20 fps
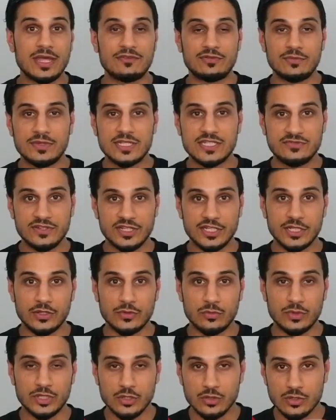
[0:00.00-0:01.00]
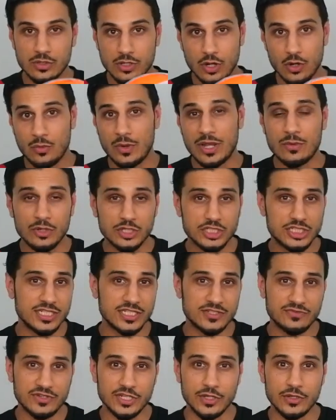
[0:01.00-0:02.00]
that from this video, when you go away watching
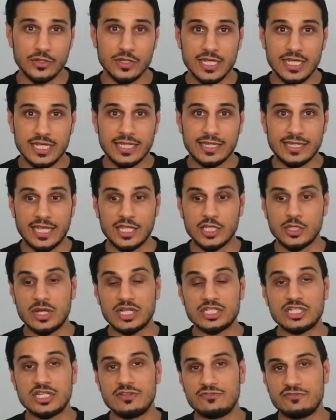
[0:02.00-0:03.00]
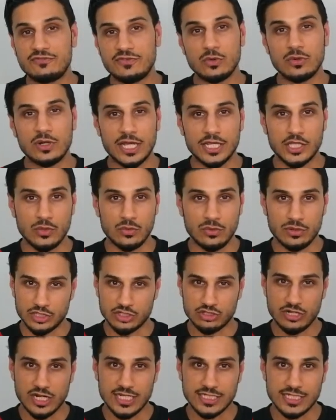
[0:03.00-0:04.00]
this video, that you actually feel like you want
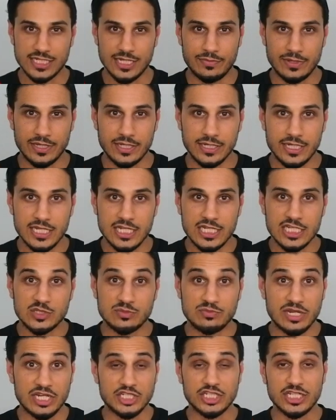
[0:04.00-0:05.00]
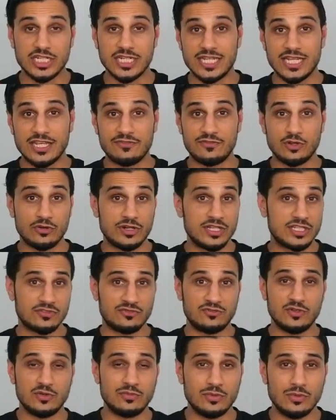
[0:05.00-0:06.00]
to try skipping, especially if you're into
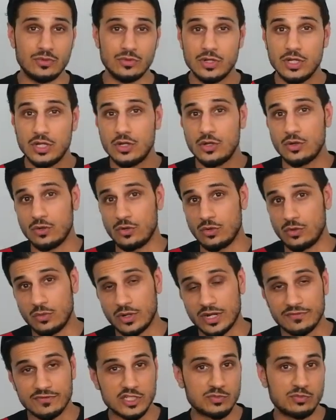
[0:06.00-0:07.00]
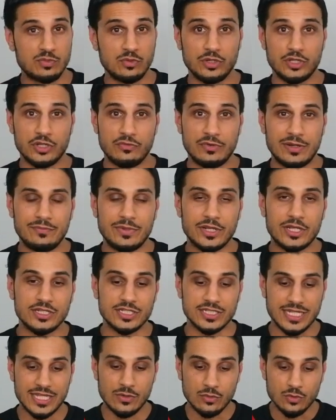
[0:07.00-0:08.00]
football or whatever sport you're in,
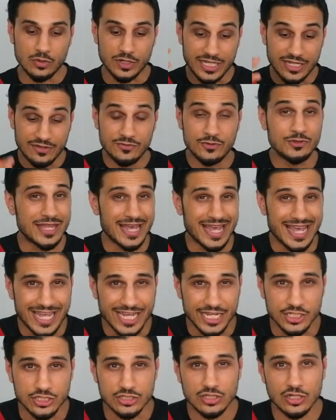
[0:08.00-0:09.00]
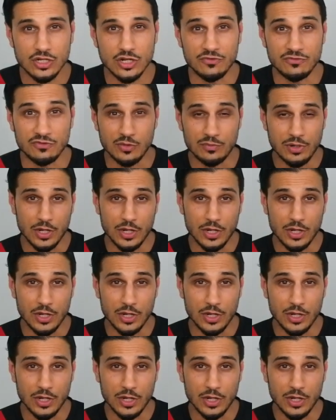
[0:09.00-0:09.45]
because it will give you that edge over